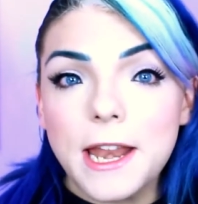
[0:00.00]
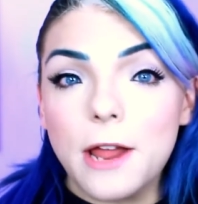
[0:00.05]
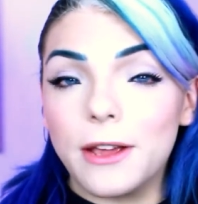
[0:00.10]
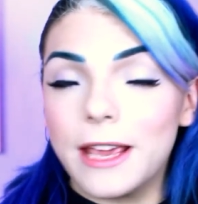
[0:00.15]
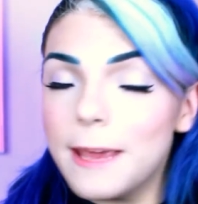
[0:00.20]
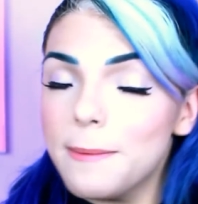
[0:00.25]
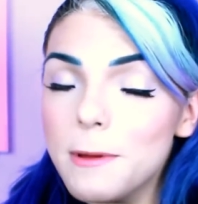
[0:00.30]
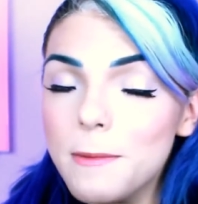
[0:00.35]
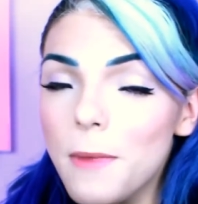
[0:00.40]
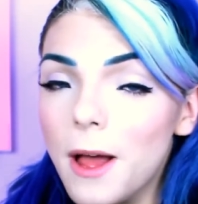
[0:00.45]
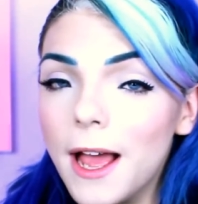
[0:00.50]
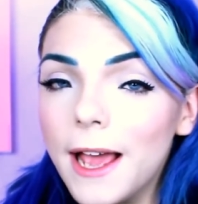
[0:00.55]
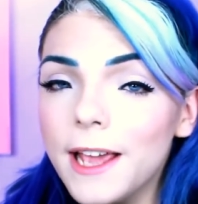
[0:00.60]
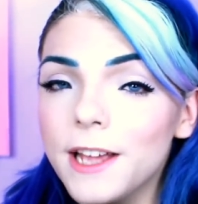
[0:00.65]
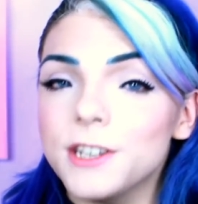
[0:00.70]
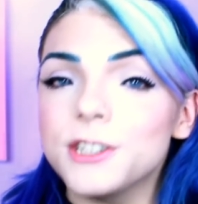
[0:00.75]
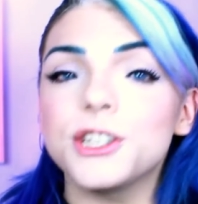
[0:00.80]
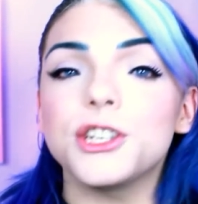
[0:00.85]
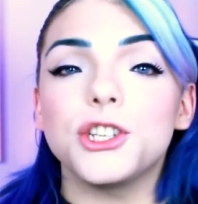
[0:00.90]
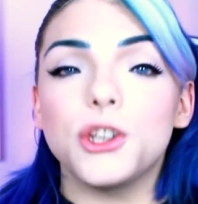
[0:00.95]
Now keep in
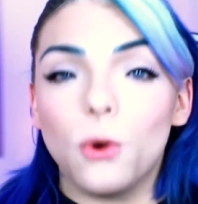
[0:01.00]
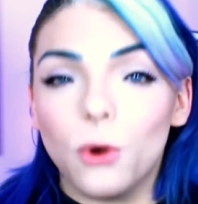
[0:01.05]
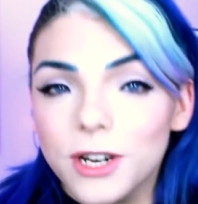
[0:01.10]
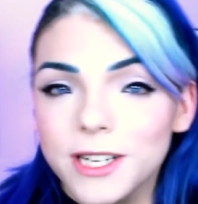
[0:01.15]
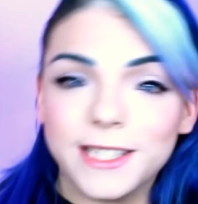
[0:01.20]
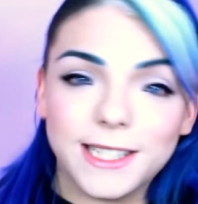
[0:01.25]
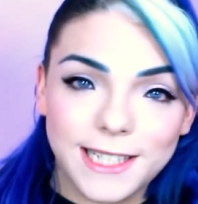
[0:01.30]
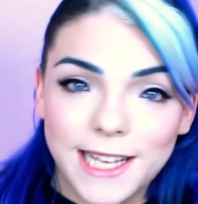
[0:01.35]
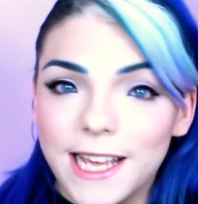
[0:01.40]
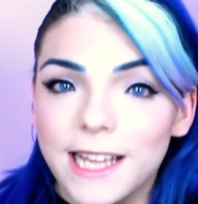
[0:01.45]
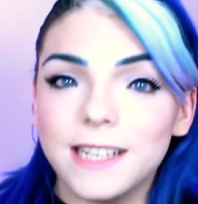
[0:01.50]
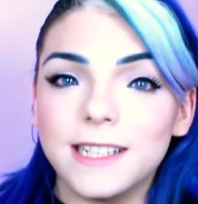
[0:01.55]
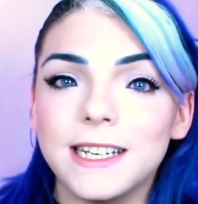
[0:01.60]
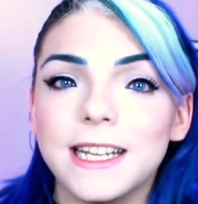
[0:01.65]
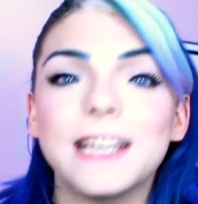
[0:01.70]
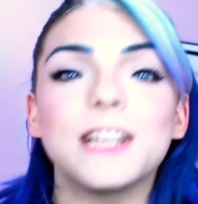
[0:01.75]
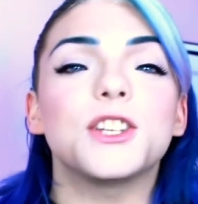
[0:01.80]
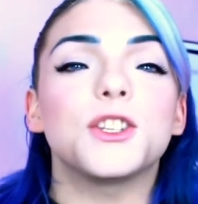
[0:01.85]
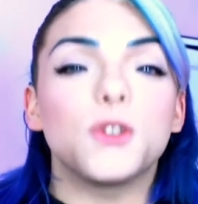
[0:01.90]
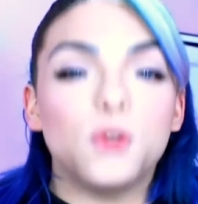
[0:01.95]
mind, your
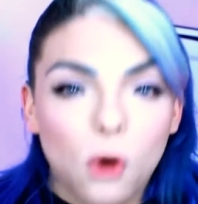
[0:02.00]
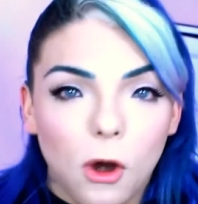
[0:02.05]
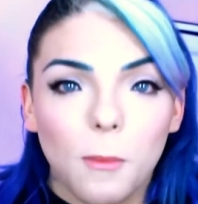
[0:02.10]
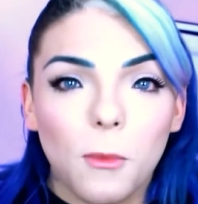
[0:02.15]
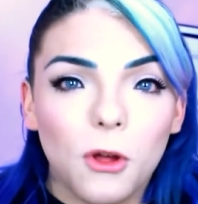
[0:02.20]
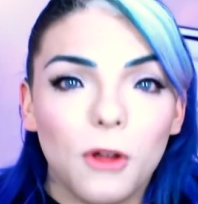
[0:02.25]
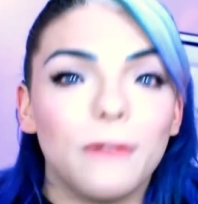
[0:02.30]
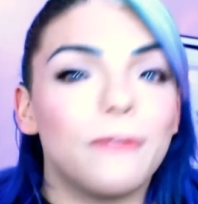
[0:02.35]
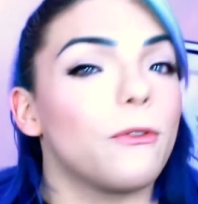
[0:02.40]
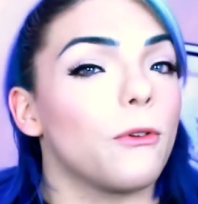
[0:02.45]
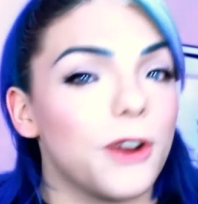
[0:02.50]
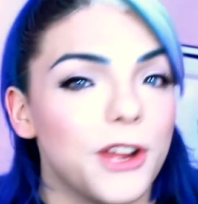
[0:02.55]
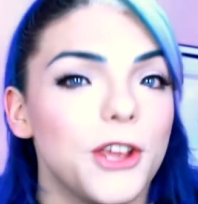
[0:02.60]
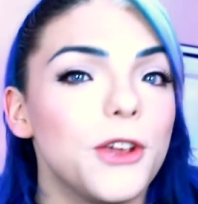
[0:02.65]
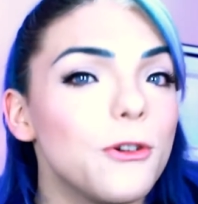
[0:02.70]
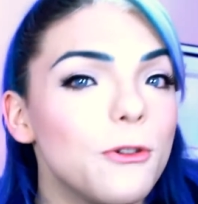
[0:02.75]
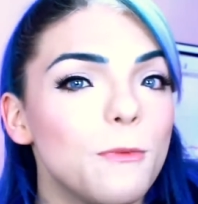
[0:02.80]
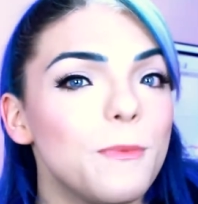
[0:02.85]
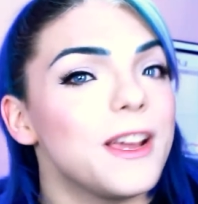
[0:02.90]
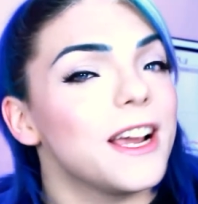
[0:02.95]
skin is normal for
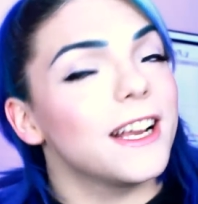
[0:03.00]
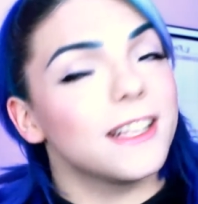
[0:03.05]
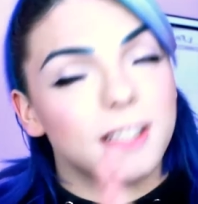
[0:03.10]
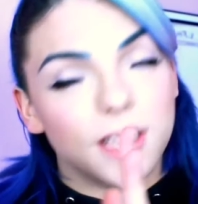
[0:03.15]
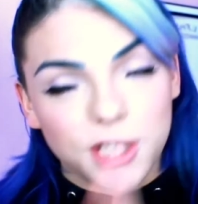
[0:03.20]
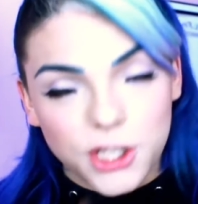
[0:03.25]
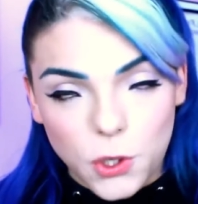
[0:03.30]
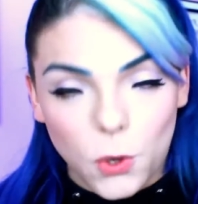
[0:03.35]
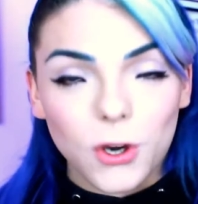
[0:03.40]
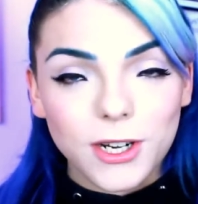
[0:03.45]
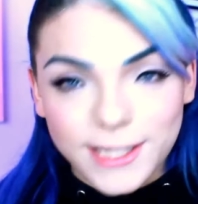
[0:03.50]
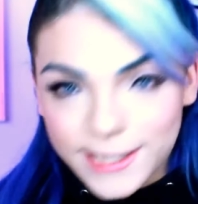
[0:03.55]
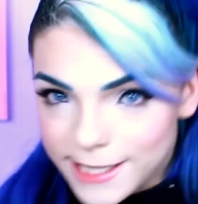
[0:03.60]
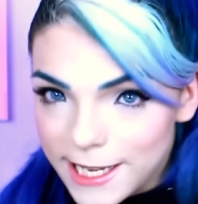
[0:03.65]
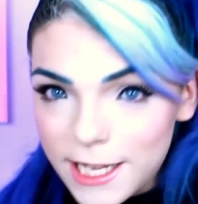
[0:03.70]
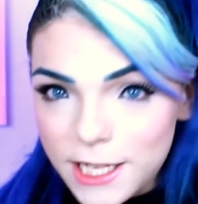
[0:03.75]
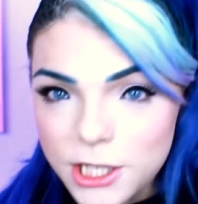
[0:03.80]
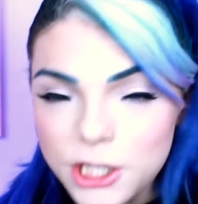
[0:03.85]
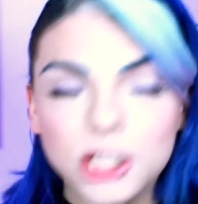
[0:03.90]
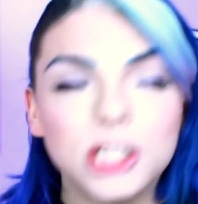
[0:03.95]
you because it's your
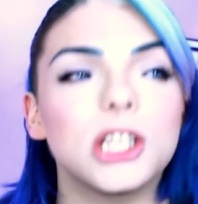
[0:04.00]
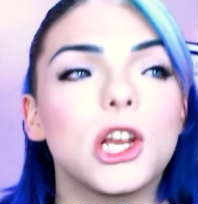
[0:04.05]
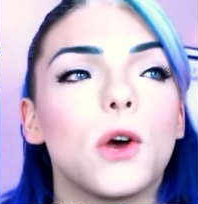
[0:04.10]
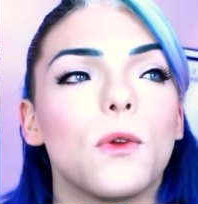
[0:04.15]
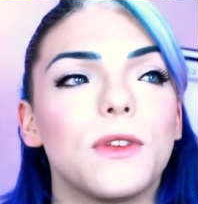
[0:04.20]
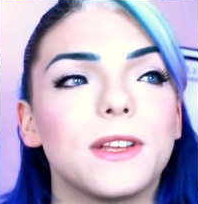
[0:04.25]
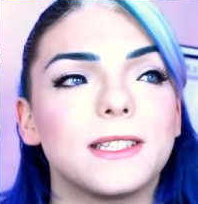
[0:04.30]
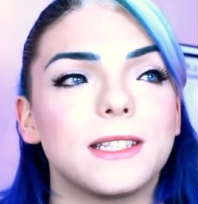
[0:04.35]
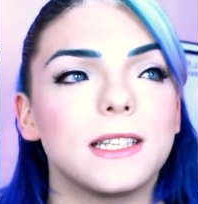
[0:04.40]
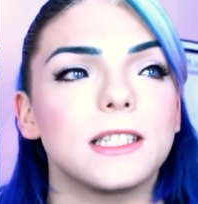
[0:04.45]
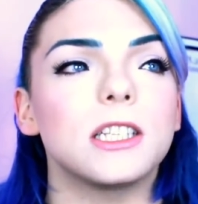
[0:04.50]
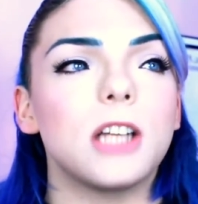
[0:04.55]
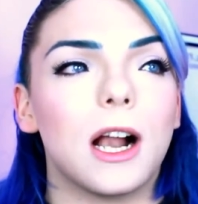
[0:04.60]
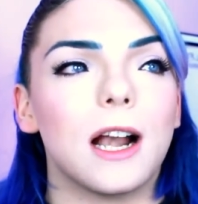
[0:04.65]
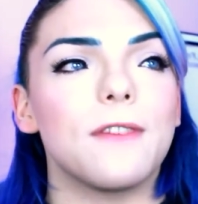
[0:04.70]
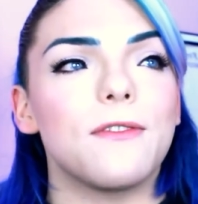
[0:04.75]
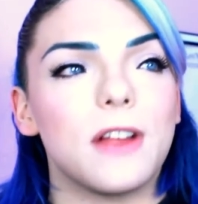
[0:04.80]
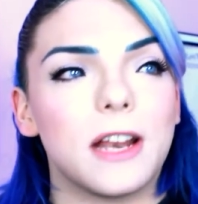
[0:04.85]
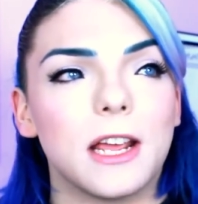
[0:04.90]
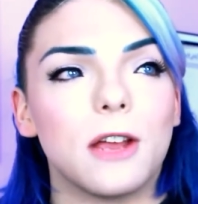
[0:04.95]
skin, so this is
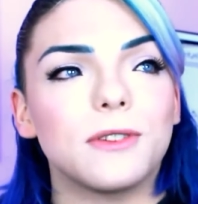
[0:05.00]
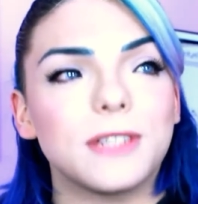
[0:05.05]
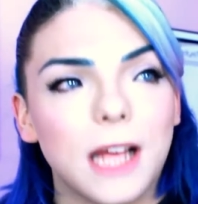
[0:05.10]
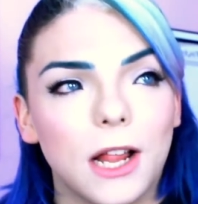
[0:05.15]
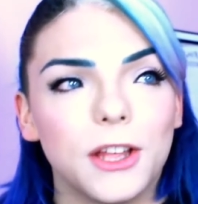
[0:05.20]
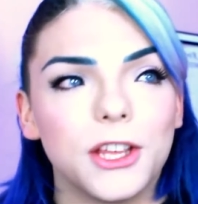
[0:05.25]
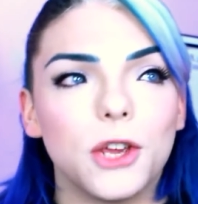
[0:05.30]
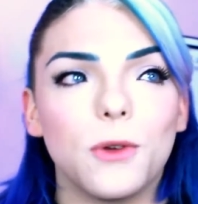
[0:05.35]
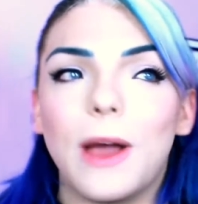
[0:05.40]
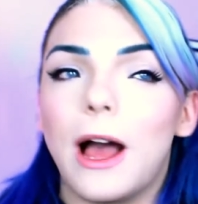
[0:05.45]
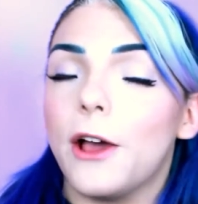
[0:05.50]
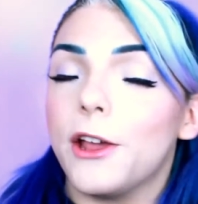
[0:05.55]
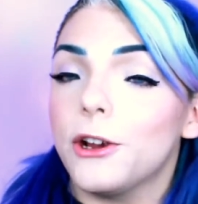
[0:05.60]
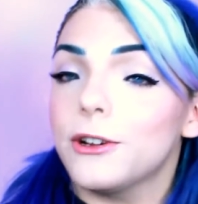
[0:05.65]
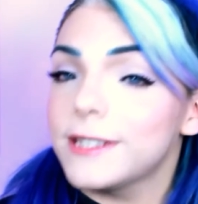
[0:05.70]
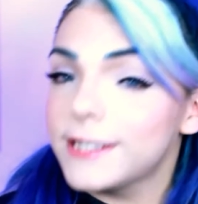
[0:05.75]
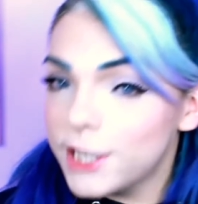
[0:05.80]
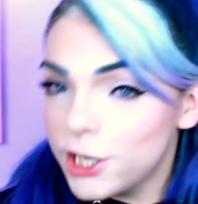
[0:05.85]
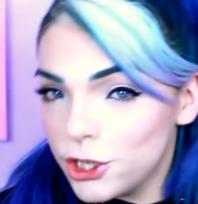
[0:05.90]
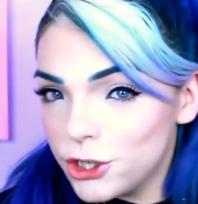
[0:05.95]
not a video telling you how
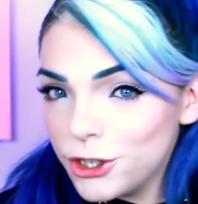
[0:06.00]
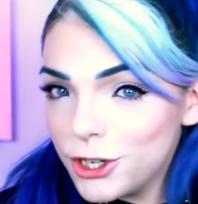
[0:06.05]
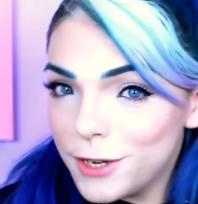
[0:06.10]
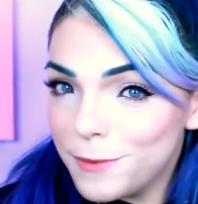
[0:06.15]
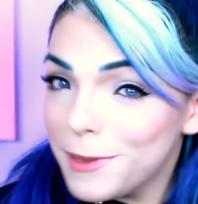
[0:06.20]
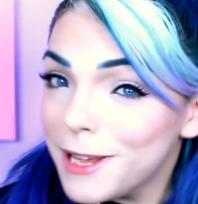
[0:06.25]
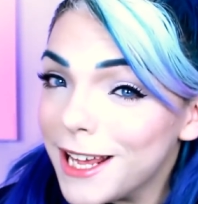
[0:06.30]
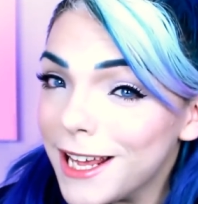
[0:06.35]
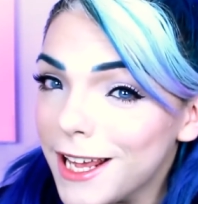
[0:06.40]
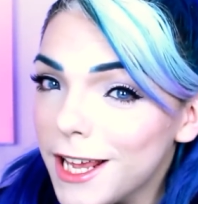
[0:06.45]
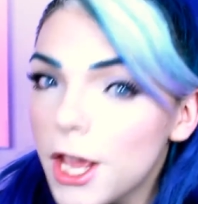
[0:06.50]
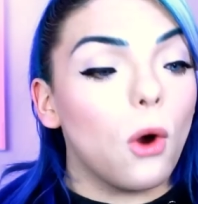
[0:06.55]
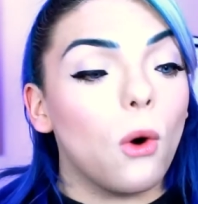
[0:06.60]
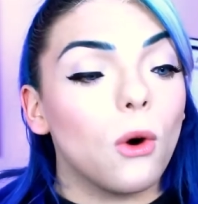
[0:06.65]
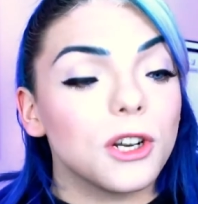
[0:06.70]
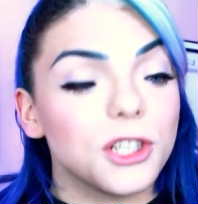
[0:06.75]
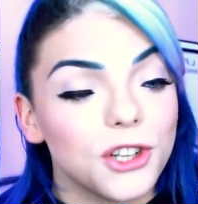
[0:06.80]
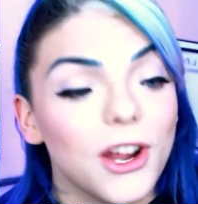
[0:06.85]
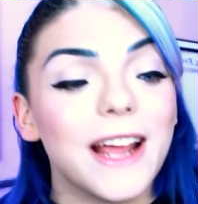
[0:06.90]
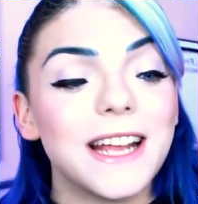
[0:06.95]
your skin should be
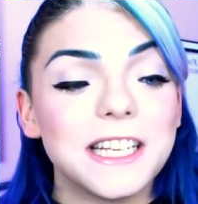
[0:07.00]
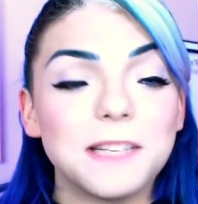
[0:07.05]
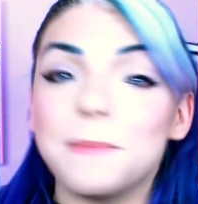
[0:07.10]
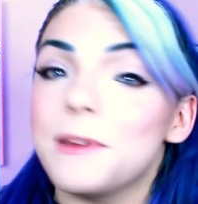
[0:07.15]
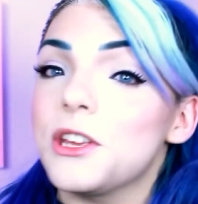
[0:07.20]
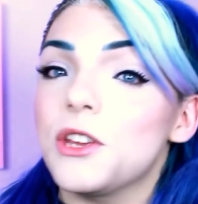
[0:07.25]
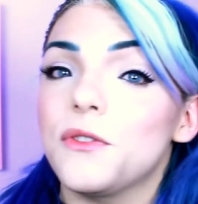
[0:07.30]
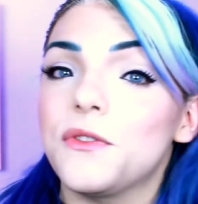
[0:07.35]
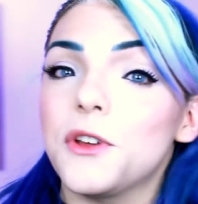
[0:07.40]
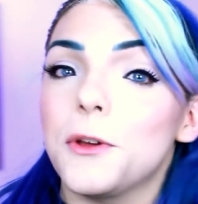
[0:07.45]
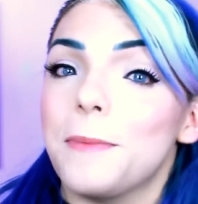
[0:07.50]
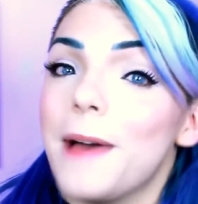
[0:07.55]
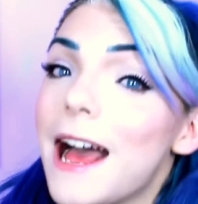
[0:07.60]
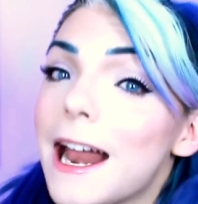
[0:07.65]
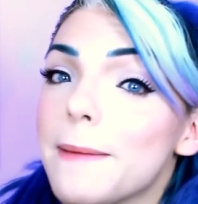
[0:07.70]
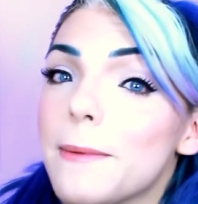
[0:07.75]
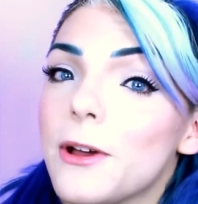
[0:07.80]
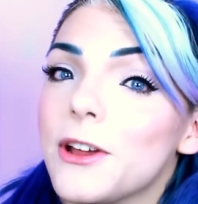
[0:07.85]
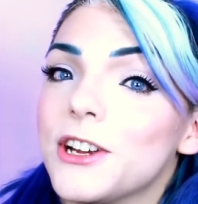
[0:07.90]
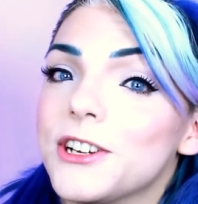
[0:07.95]
or trying to make you feel
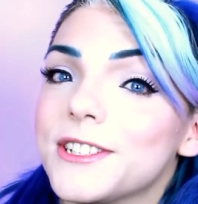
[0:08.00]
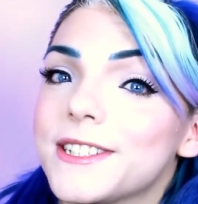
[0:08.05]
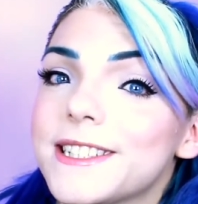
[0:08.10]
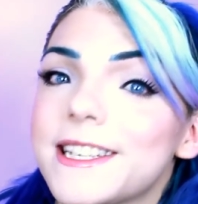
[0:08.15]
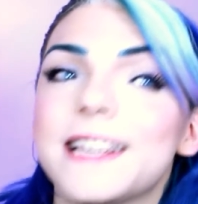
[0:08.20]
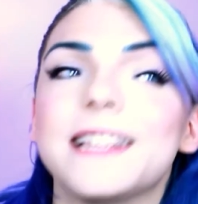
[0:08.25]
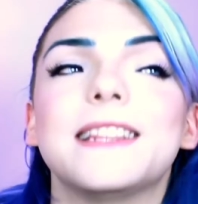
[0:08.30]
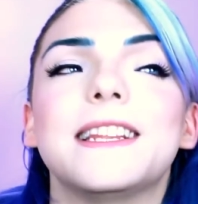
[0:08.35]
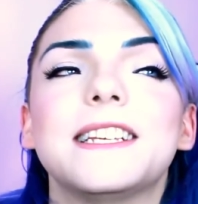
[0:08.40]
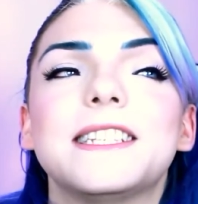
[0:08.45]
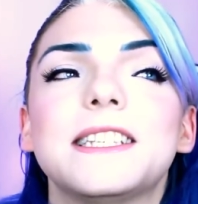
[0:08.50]
bad about your skin.